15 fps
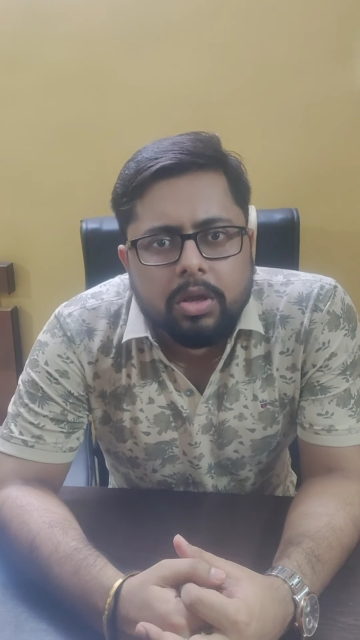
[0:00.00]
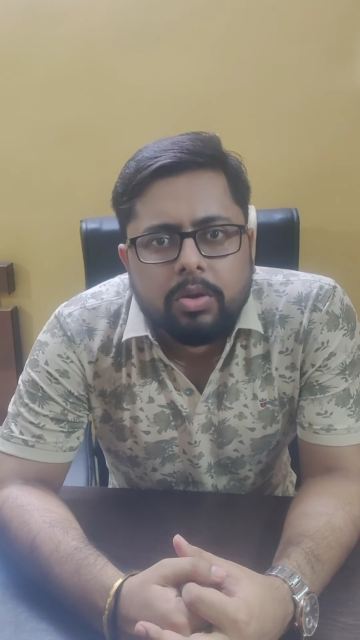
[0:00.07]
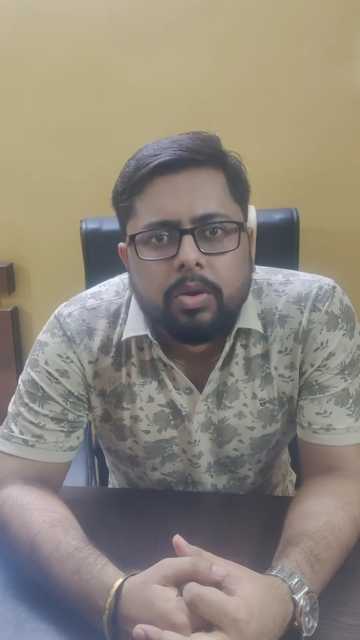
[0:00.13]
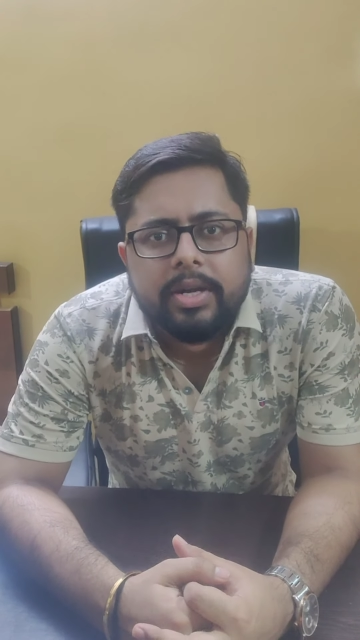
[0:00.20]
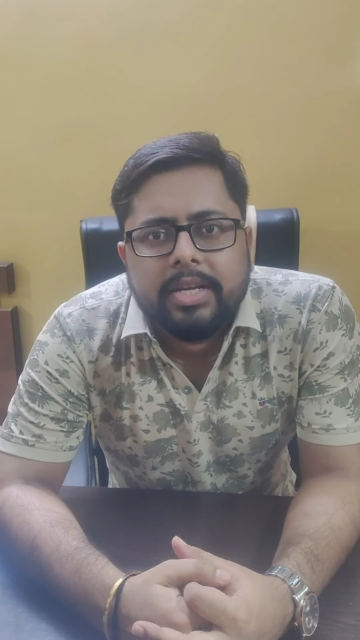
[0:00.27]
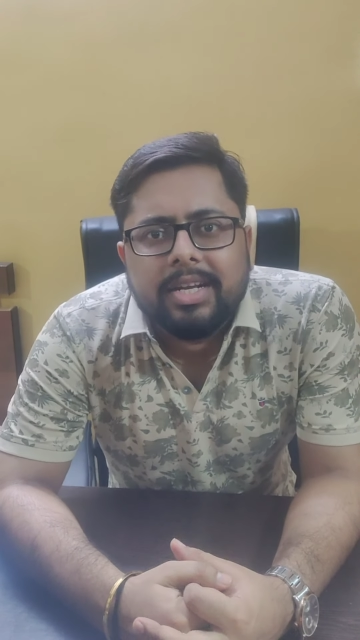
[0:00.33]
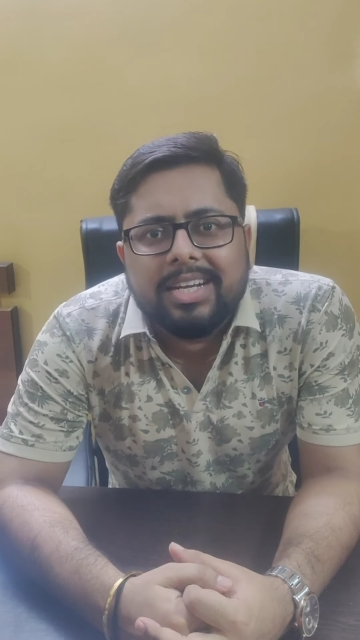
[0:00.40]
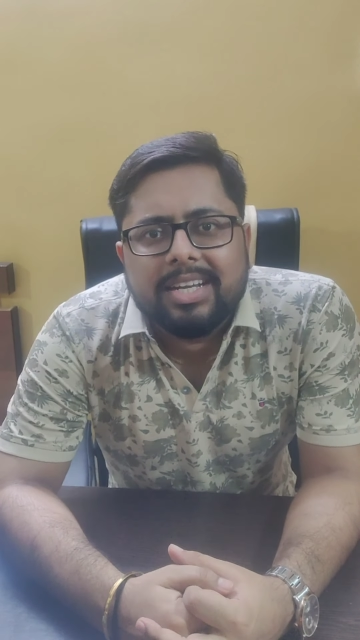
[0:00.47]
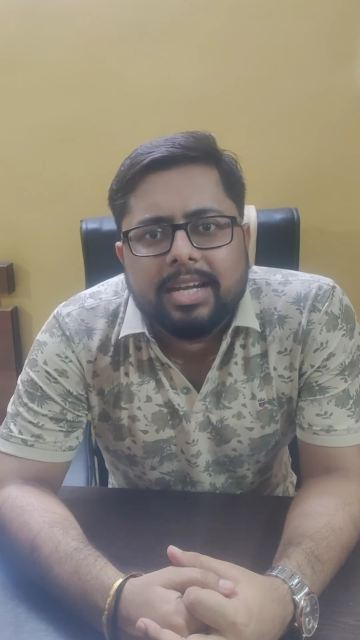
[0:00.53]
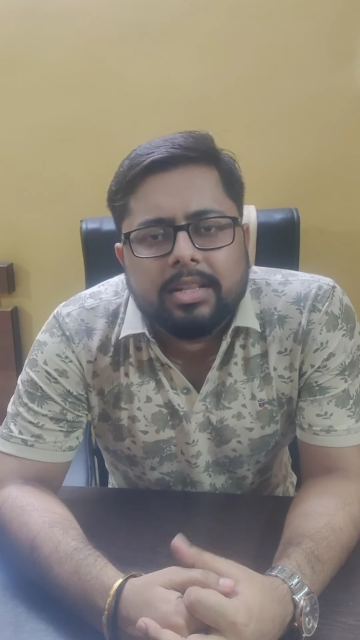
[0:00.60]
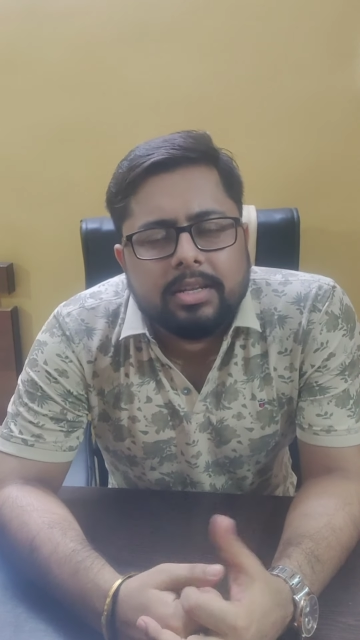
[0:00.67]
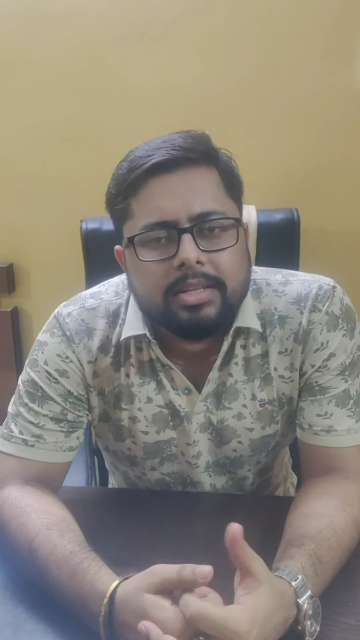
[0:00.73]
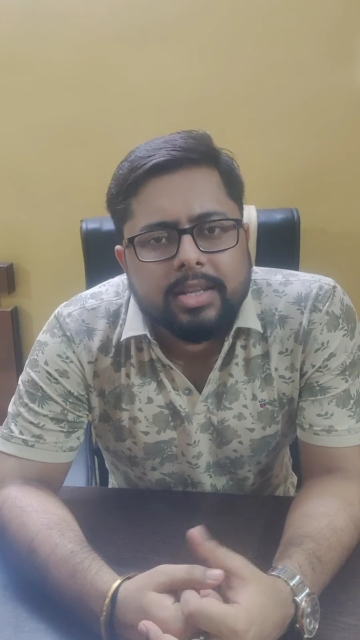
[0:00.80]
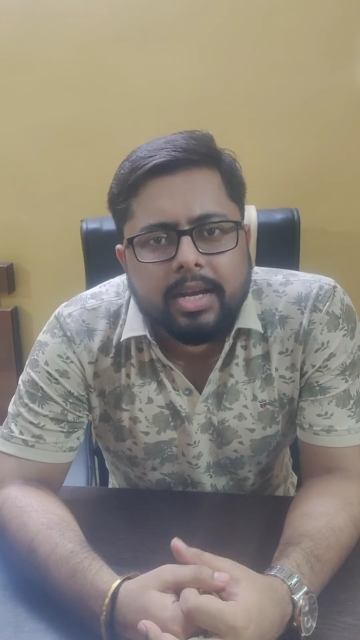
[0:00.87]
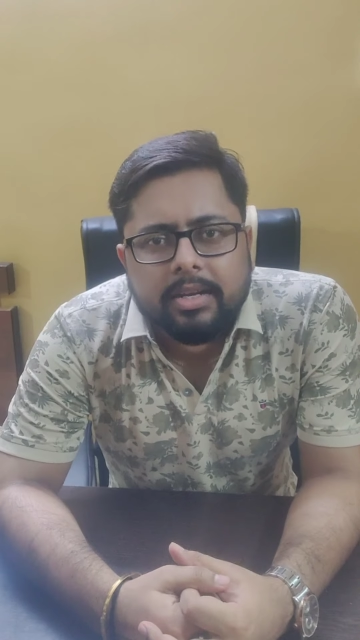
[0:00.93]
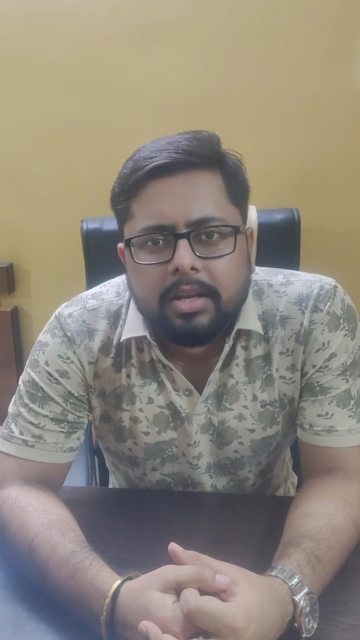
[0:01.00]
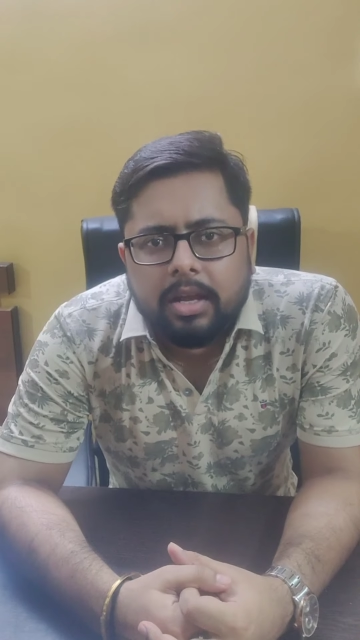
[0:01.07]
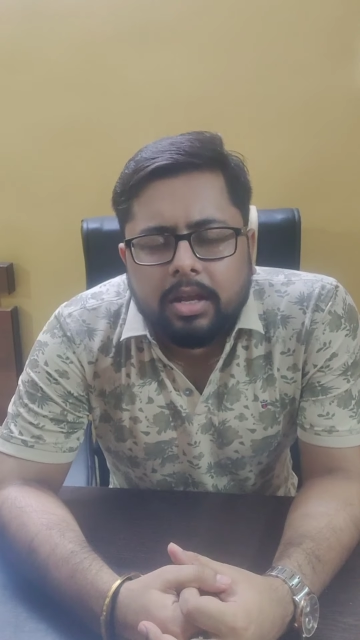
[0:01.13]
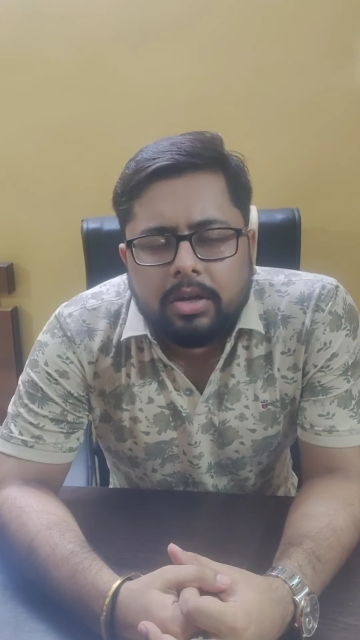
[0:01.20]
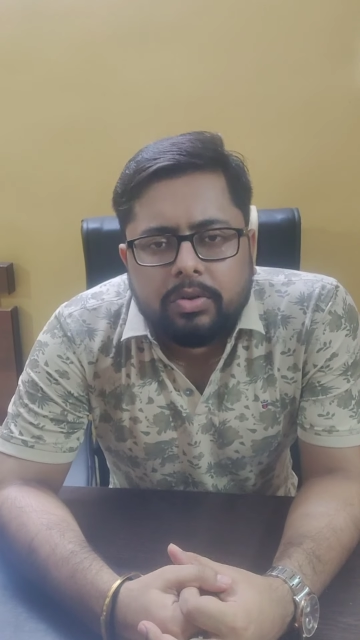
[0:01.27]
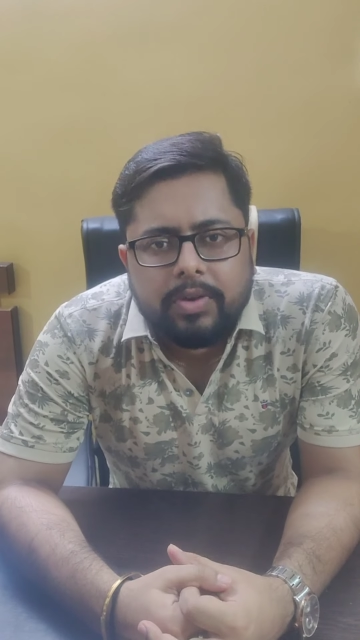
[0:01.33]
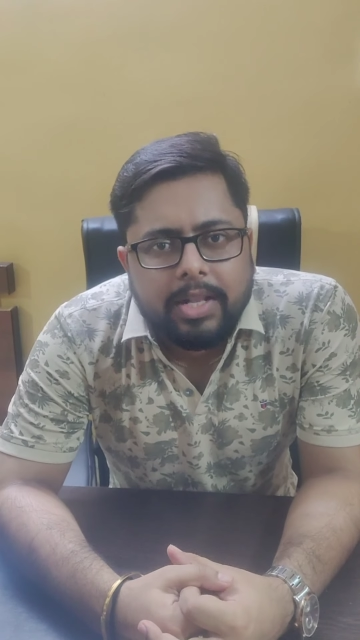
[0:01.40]
go in detail in that
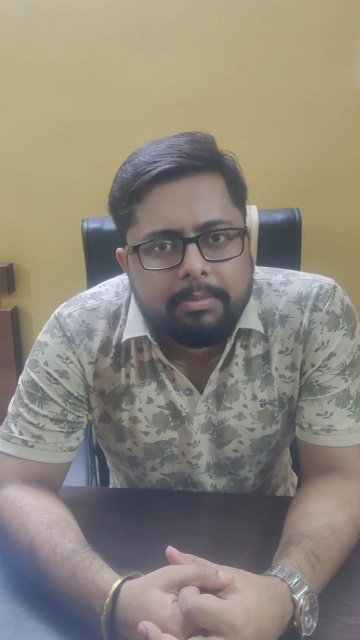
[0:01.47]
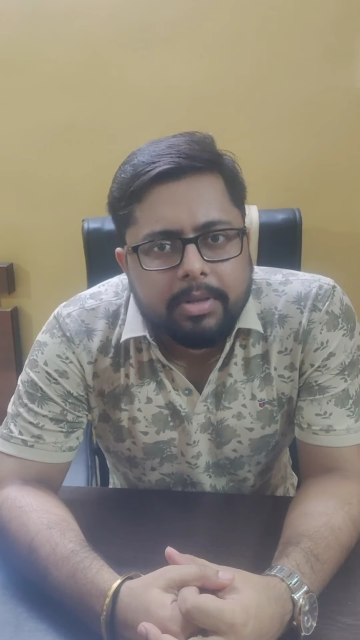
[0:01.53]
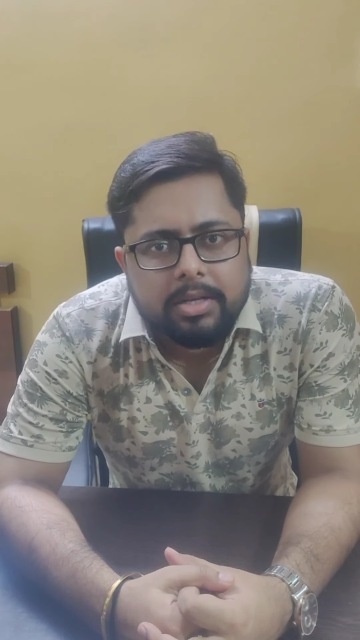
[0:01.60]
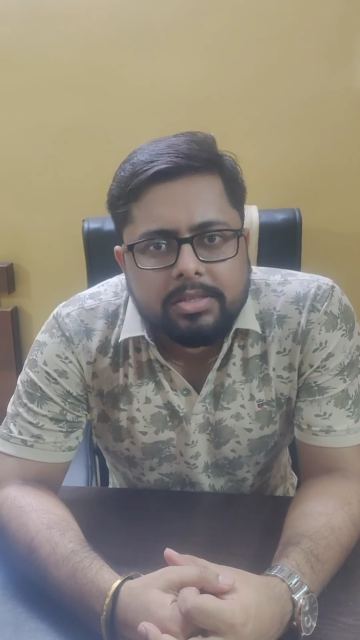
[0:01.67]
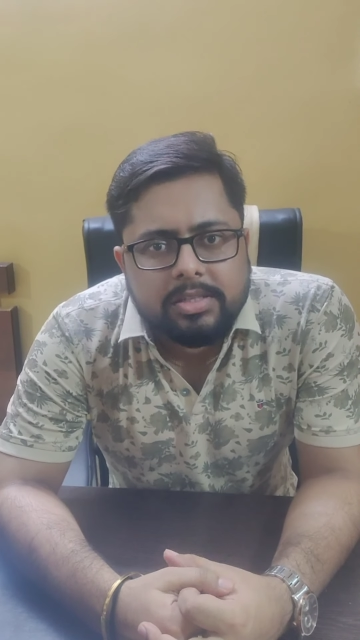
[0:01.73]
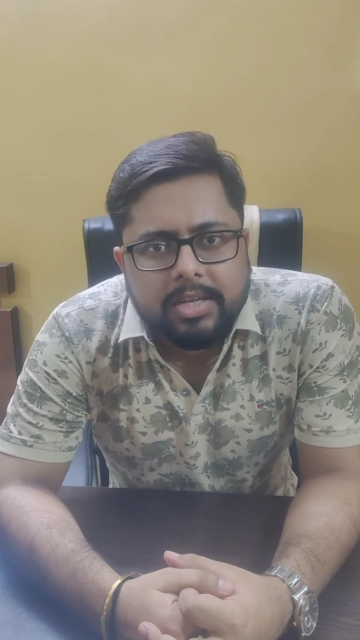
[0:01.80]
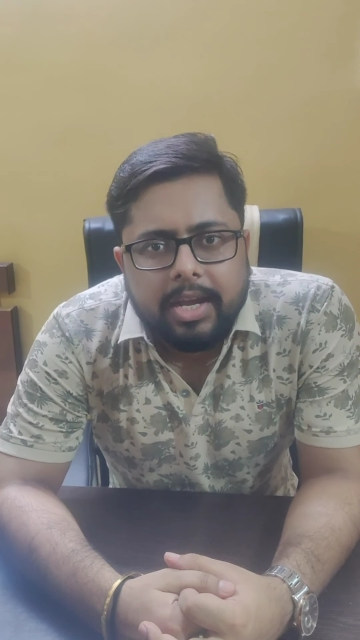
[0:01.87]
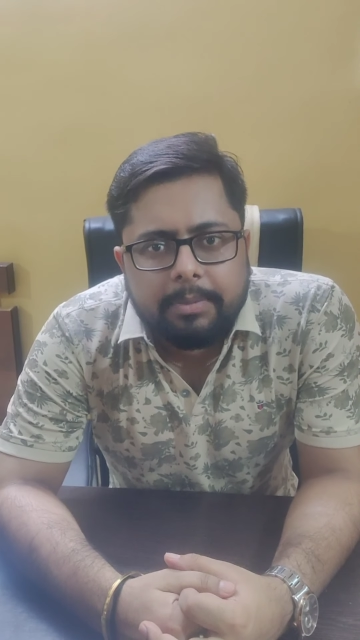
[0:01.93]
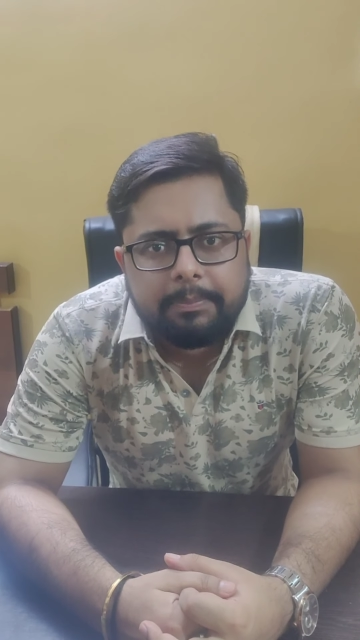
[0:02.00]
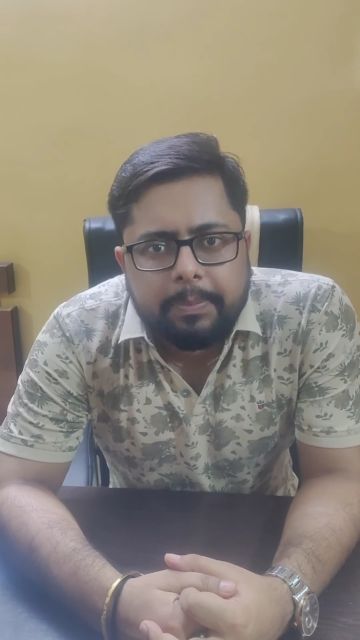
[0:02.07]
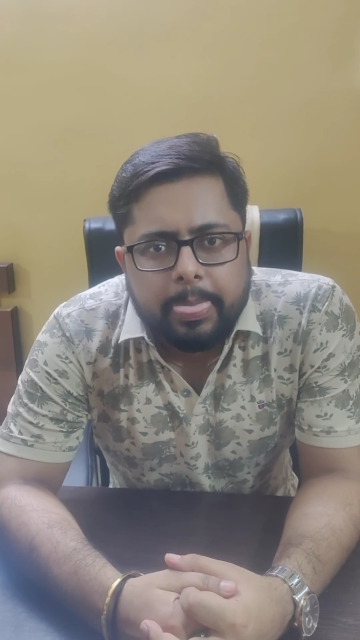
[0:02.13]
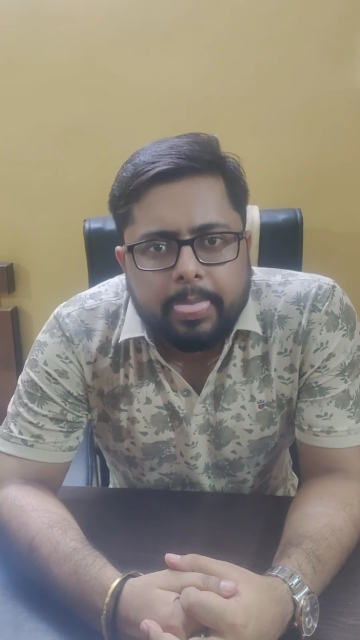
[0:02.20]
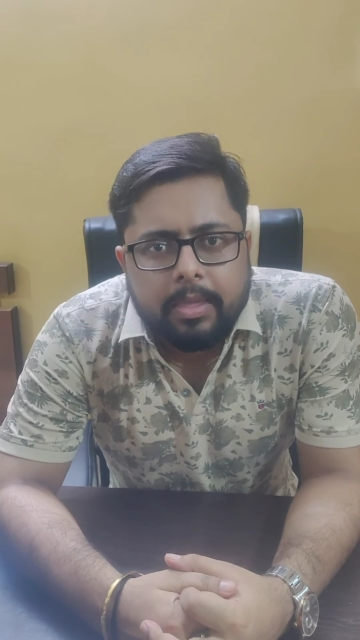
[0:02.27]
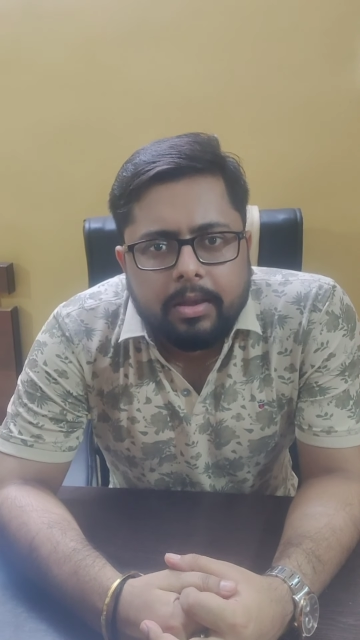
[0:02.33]
12 minutes time